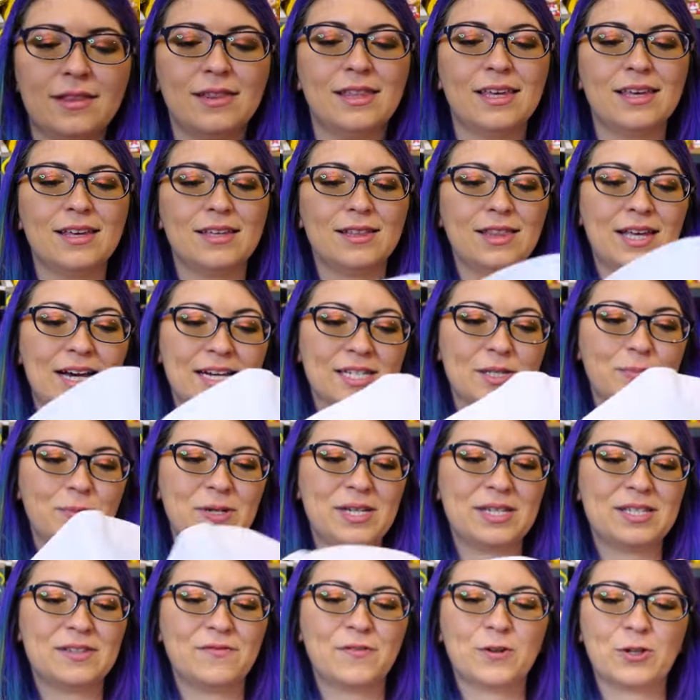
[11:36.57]
The last
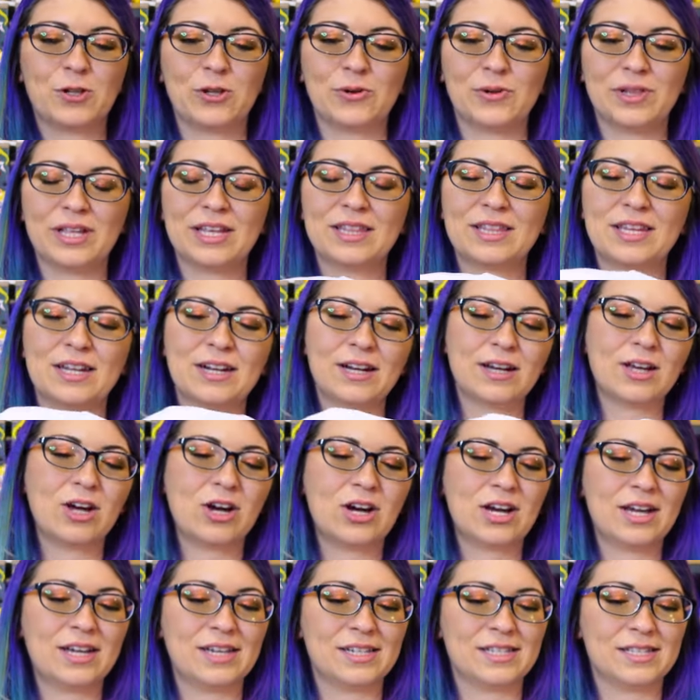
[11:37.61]
piece of clothing that I
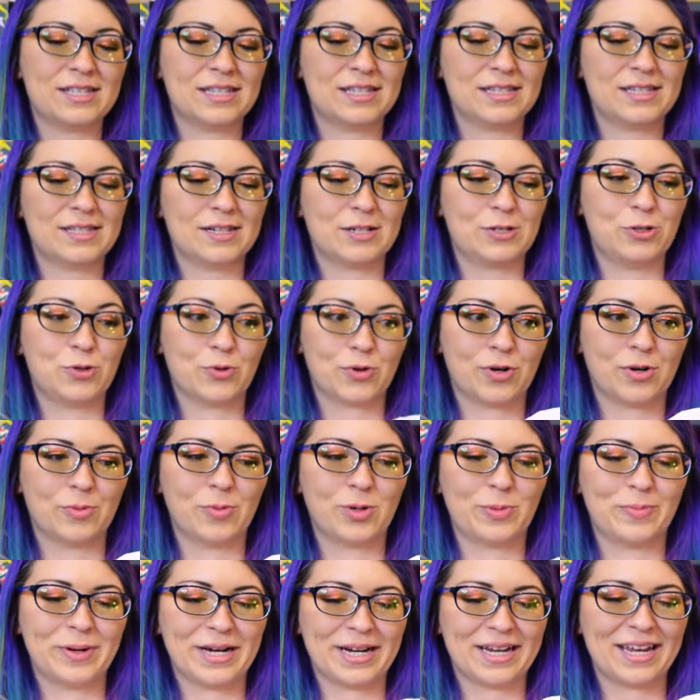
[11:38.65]
got is this
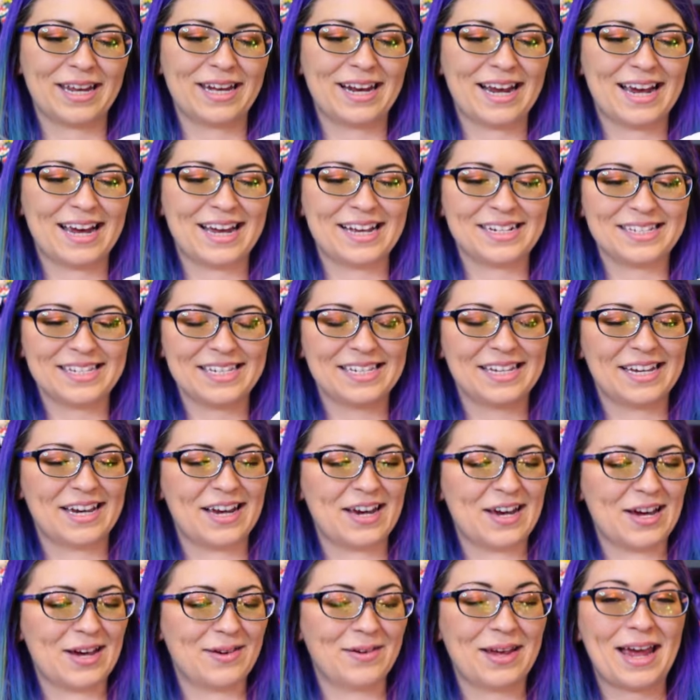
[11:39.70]
adorable bucket hat.
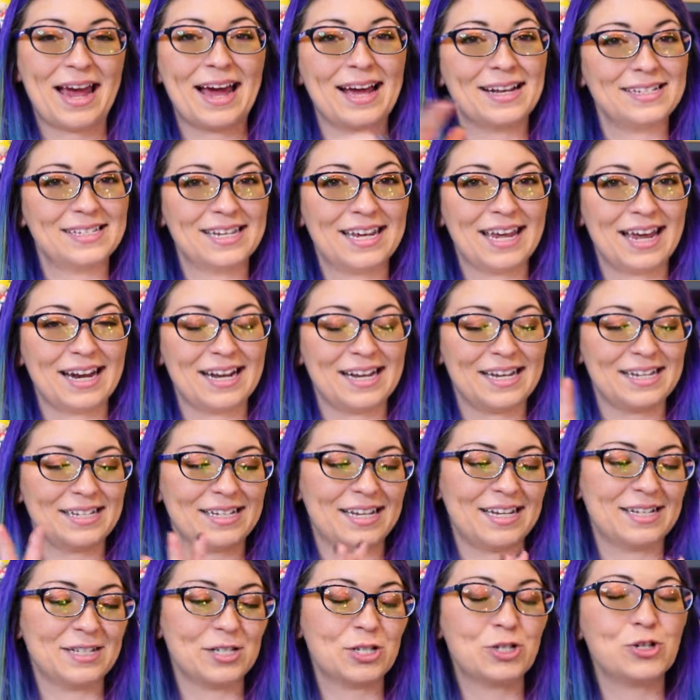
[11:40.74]
Uh, had to get it.
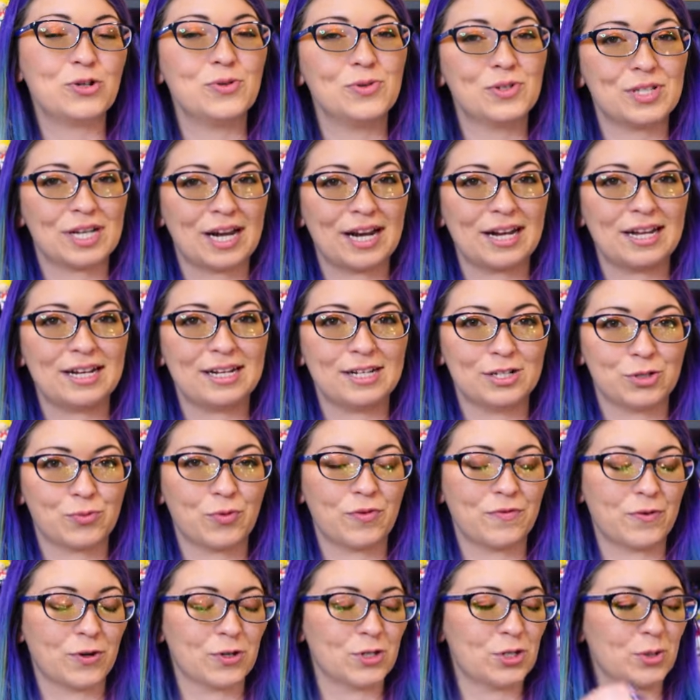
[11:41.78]
It's two-sided, it's
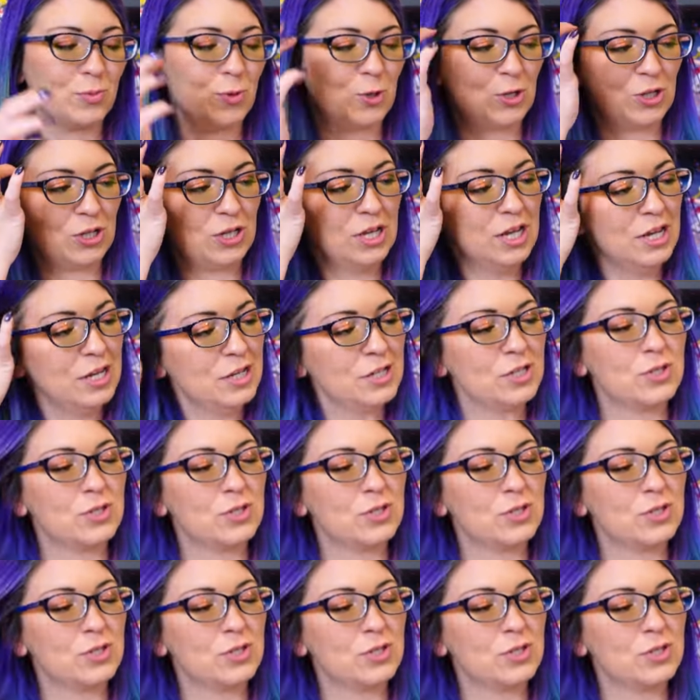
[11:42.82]
reversible.